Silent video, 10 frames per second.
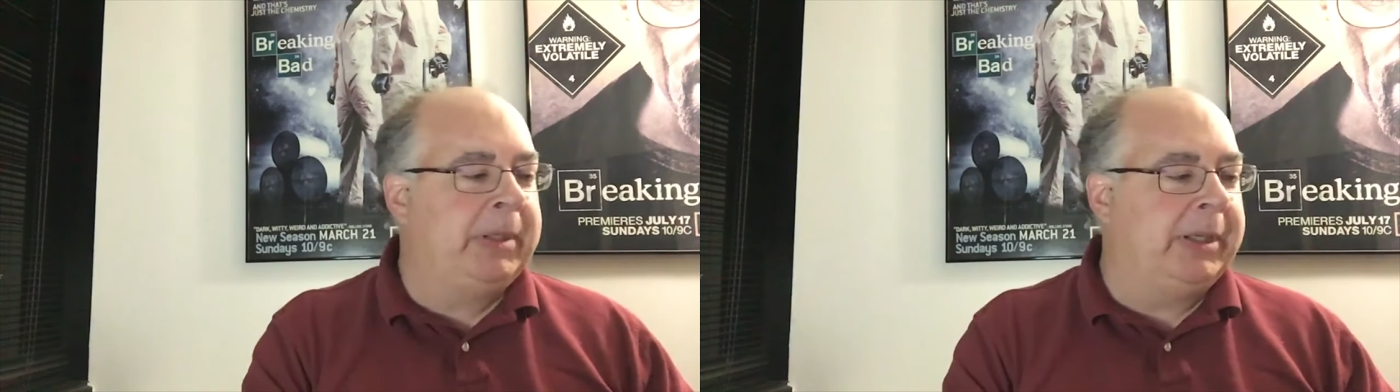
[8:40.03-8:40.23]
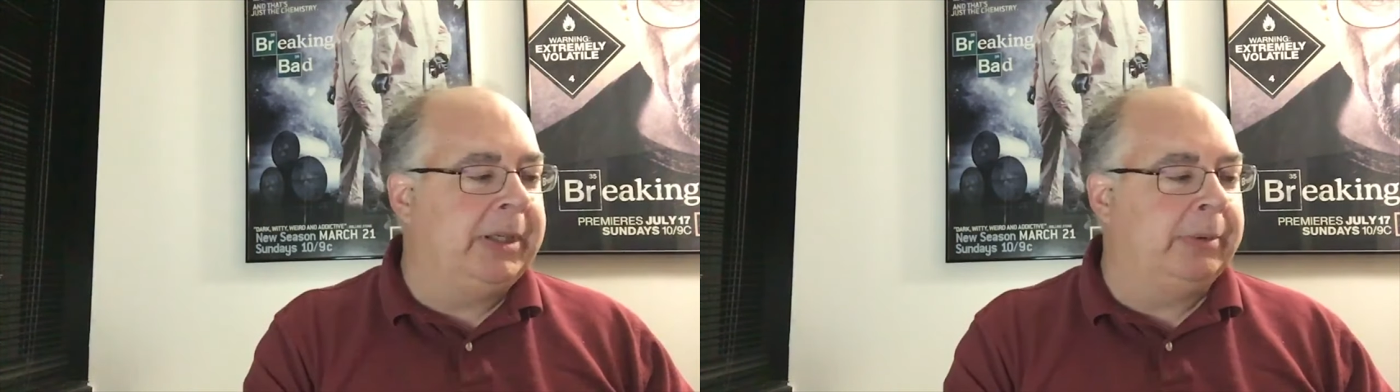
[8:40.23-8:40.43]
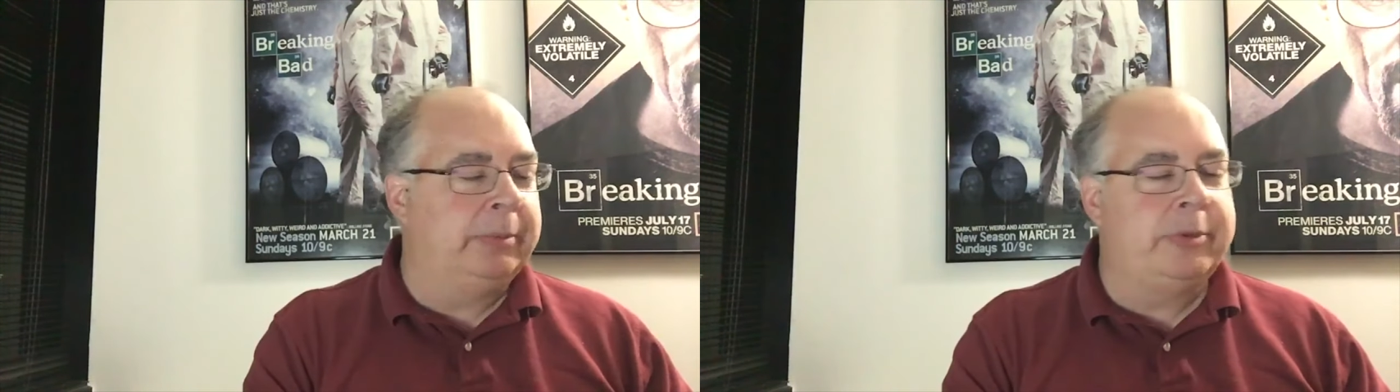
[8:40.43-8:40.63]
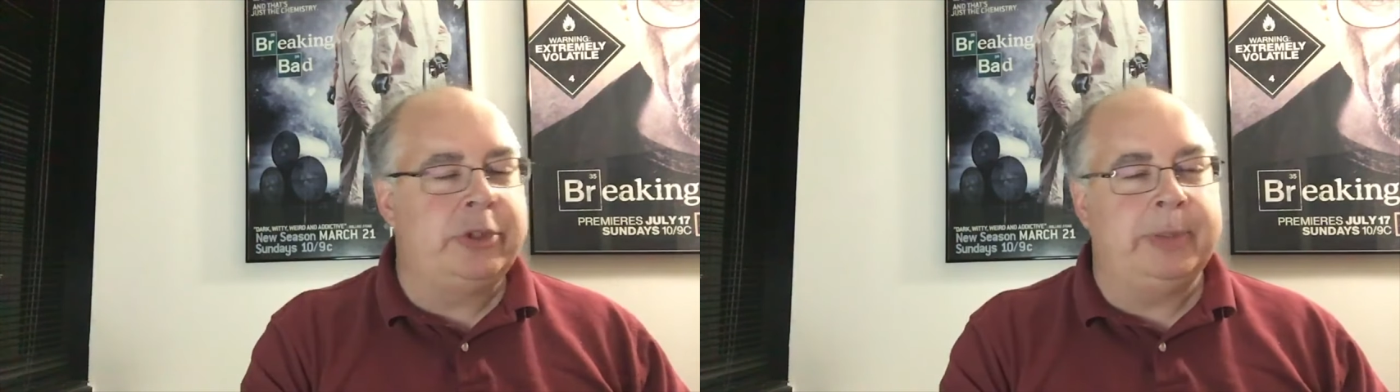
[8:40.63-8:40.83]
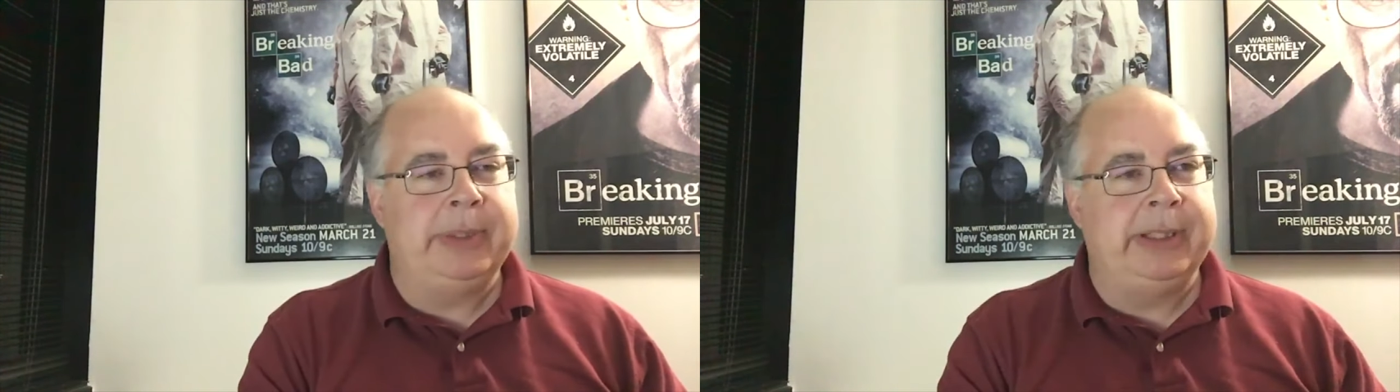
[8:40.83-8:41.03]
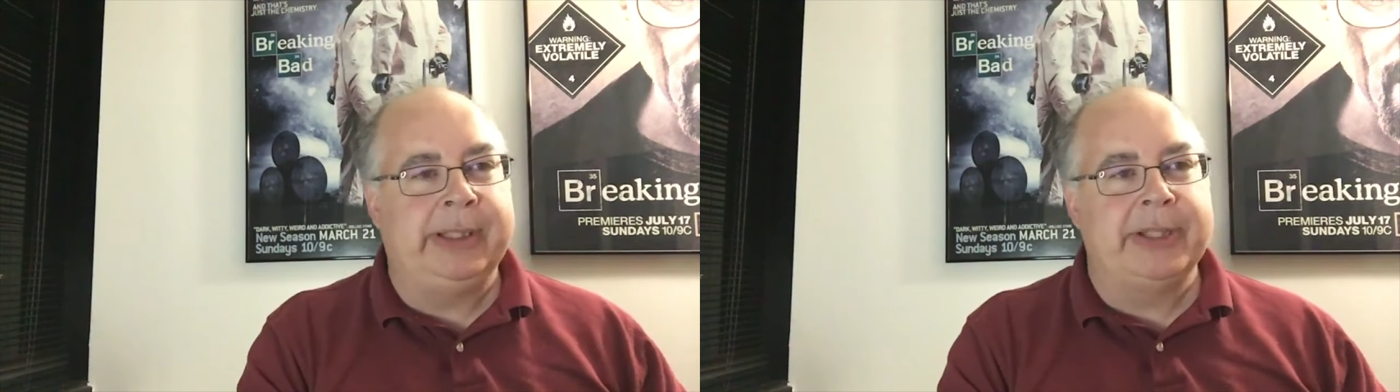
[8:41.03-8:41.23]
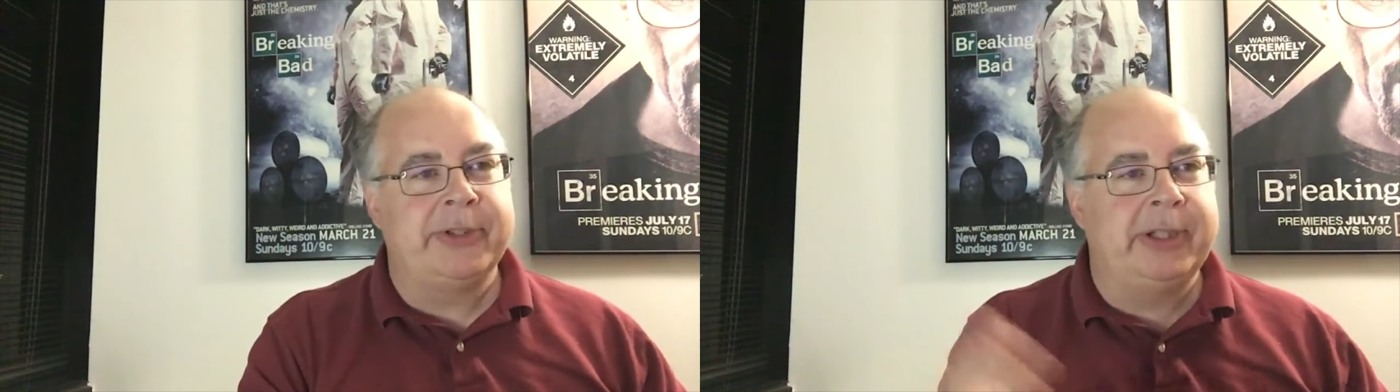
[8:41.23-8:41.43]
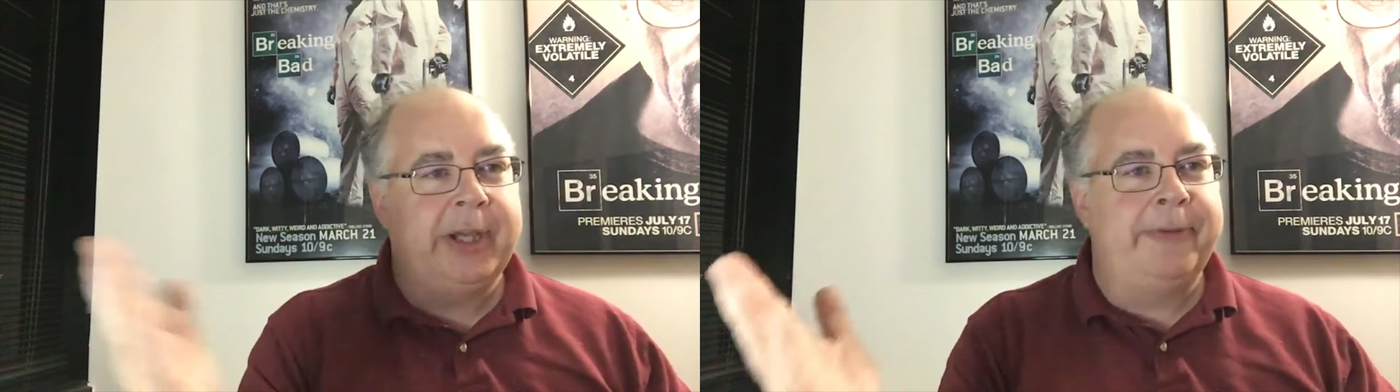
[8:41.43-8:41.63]
You know, Jimmy gets
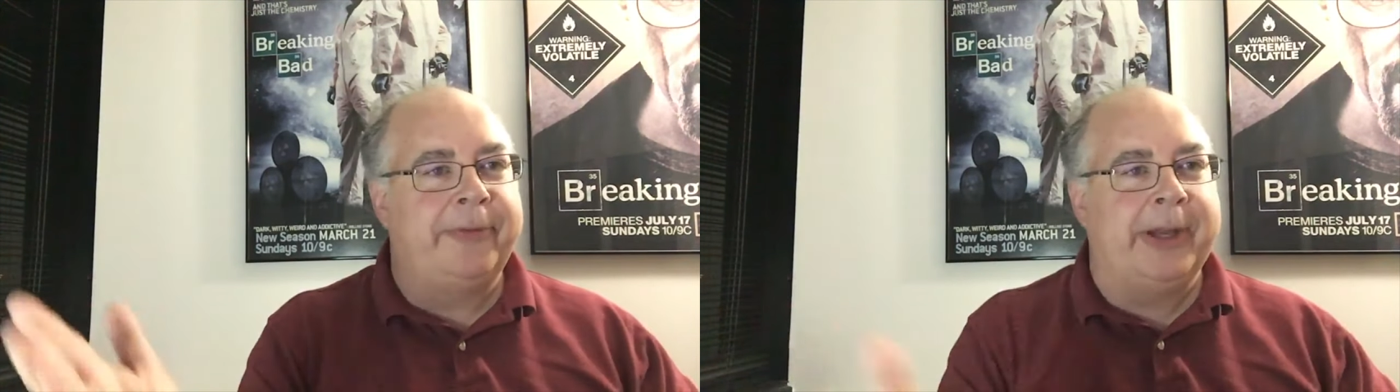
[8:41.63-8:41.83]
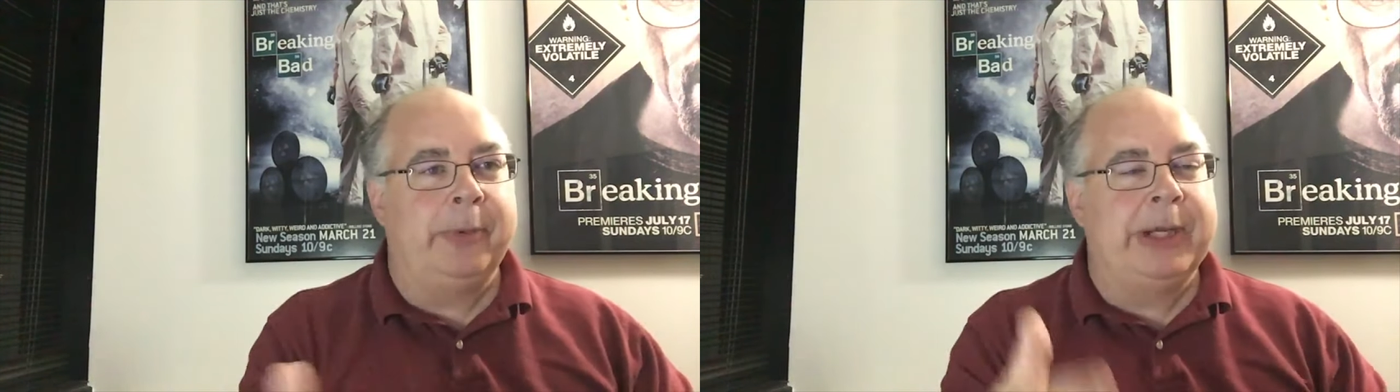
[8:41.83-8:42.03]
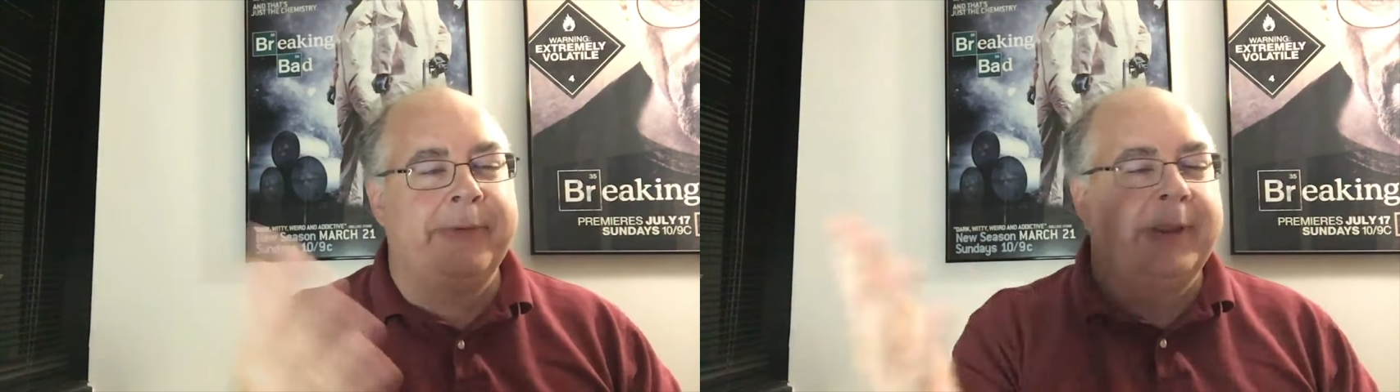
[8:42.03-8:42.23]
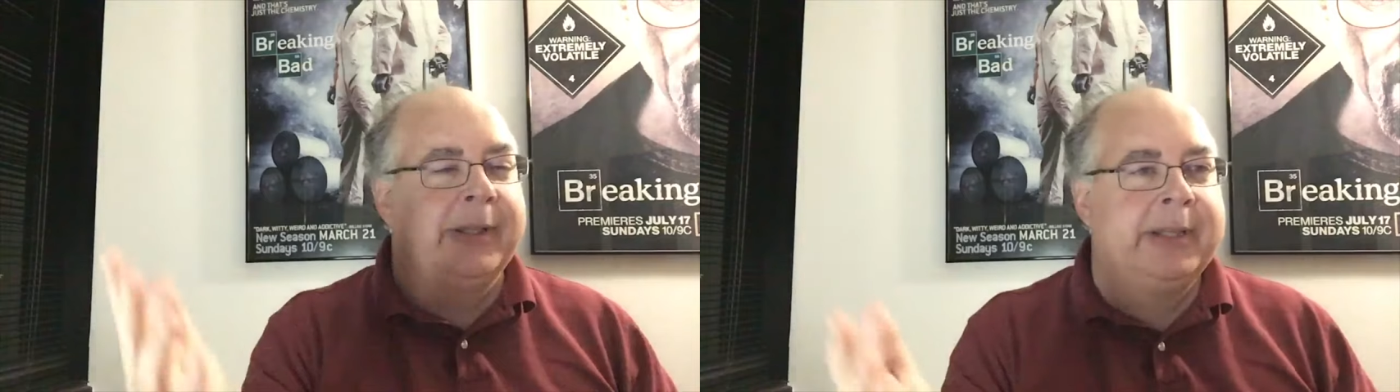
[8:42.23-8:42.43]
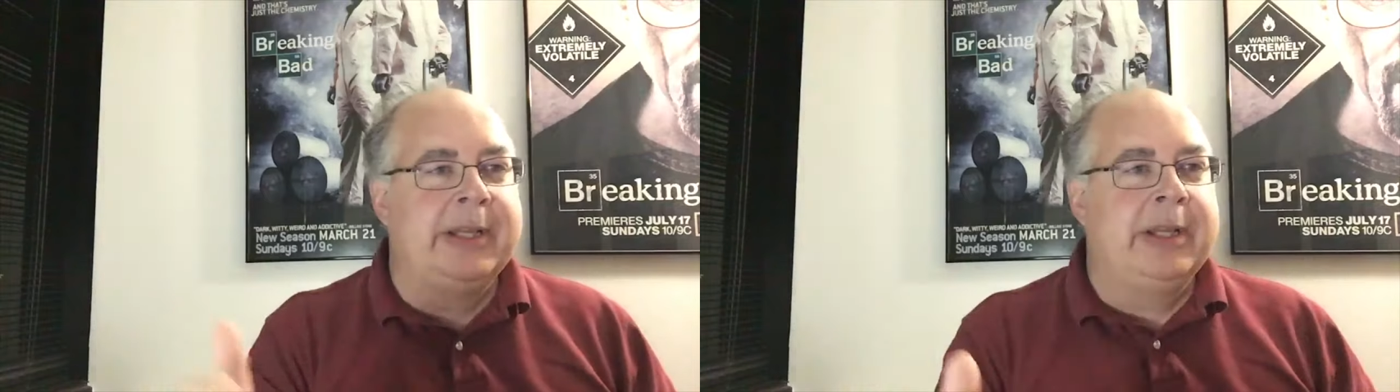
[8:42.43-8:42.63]
in a gunfight, whatever the,